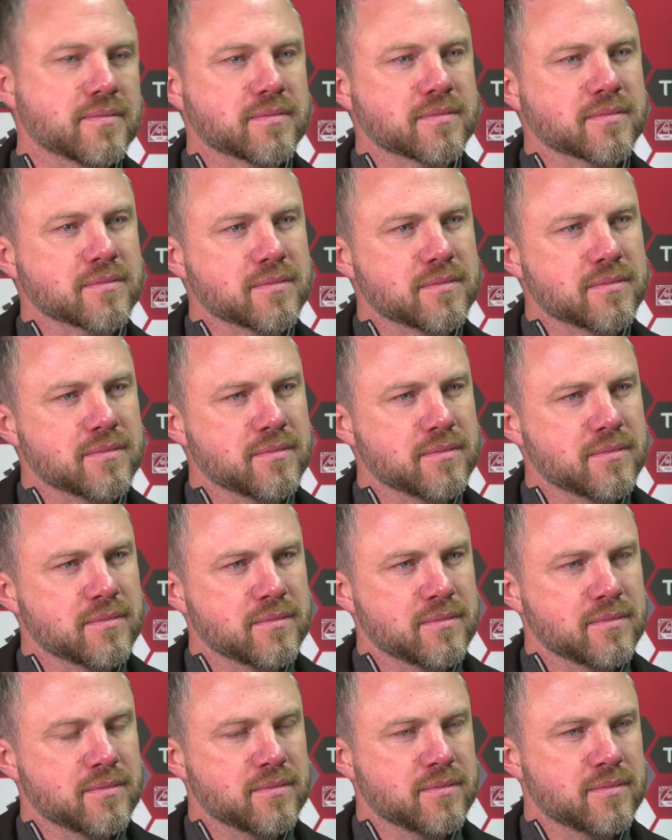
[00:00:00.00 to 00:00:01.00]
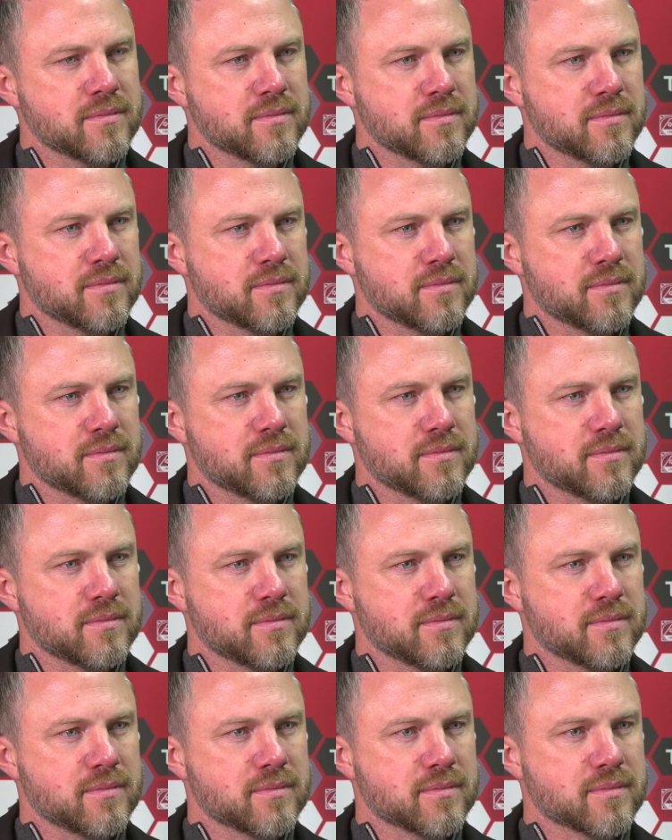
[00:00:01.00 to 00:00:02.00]
Were you hopeful when
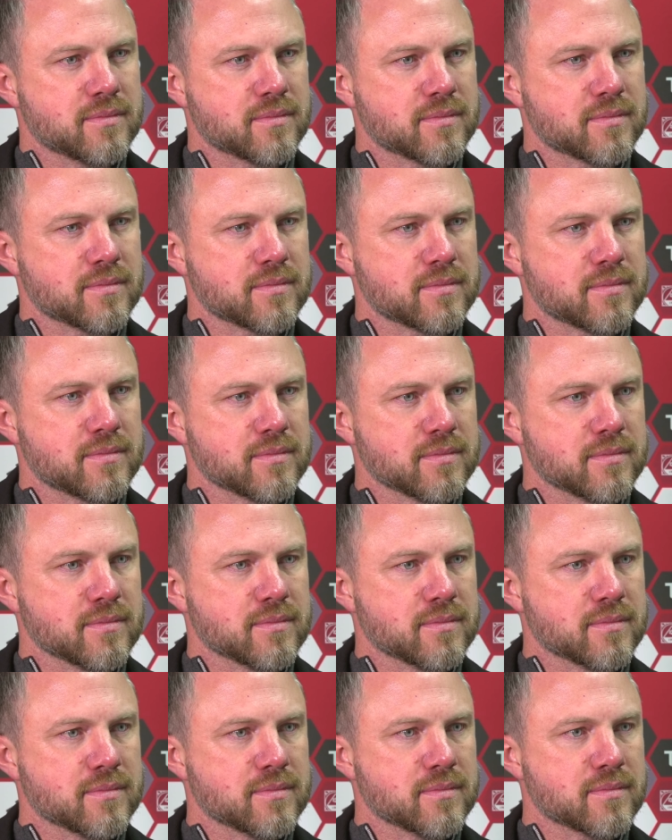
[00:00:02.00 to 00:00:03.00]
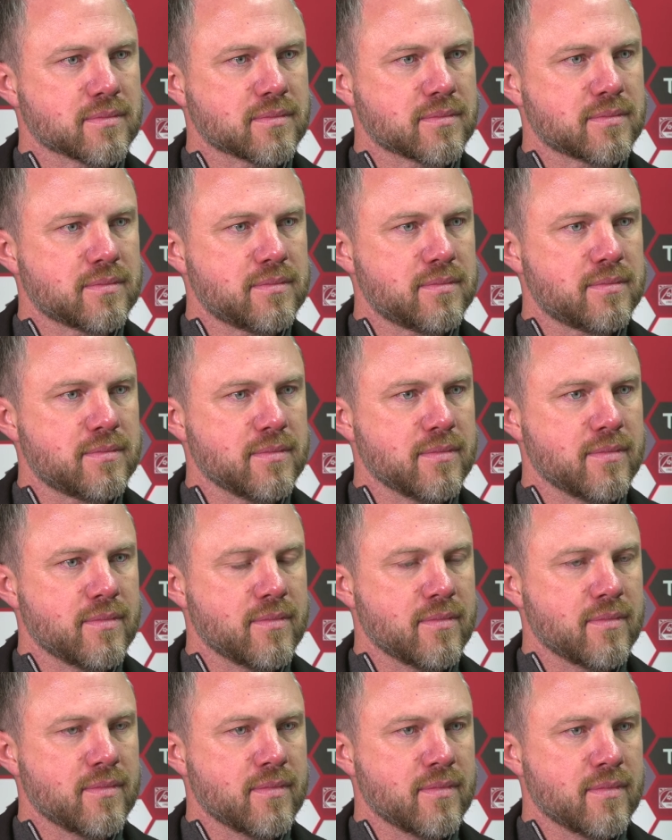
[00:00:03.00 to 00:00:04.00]
Leighton equalised that maybe
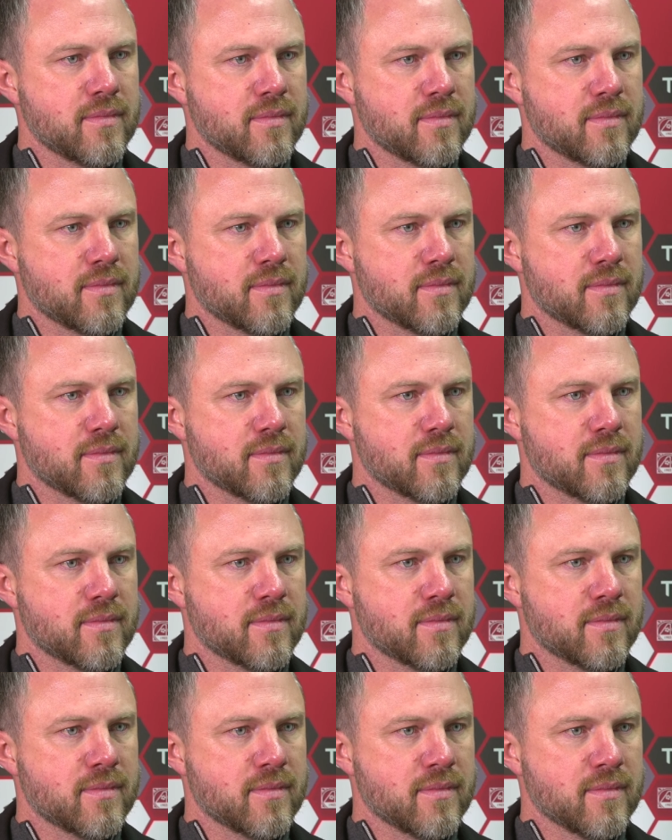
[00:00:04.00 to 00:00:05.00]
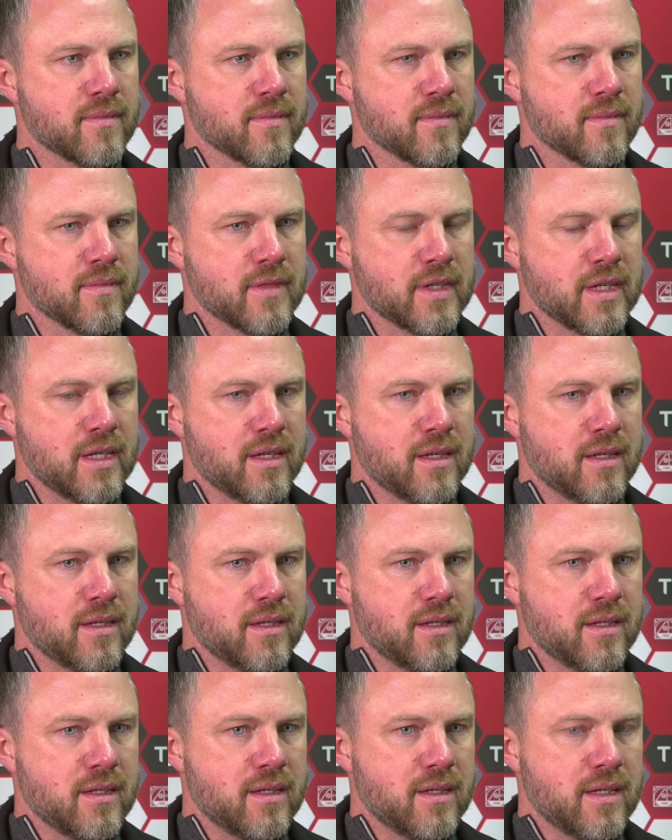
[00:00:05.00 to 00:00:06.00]
uh, you would go on to win from that
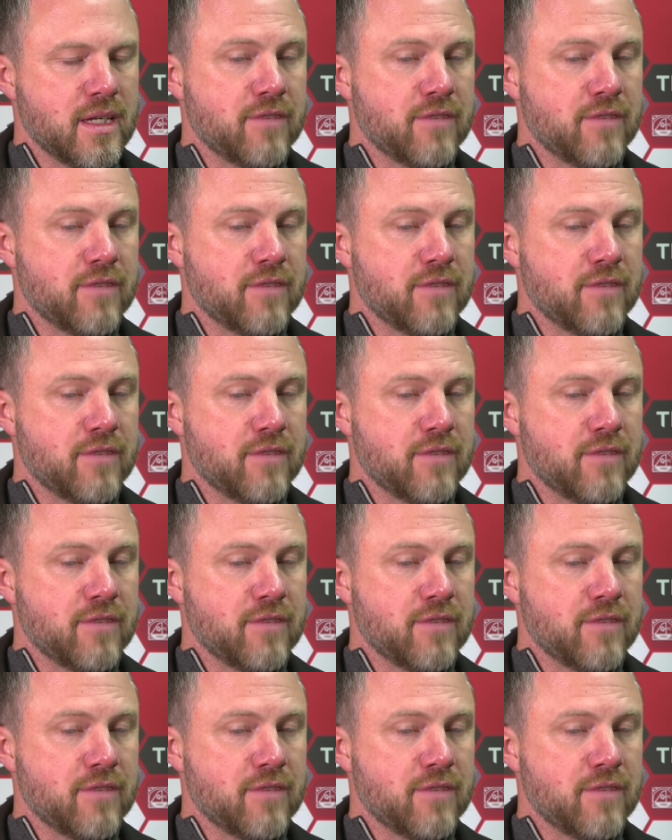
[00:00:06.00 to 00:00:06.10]
point?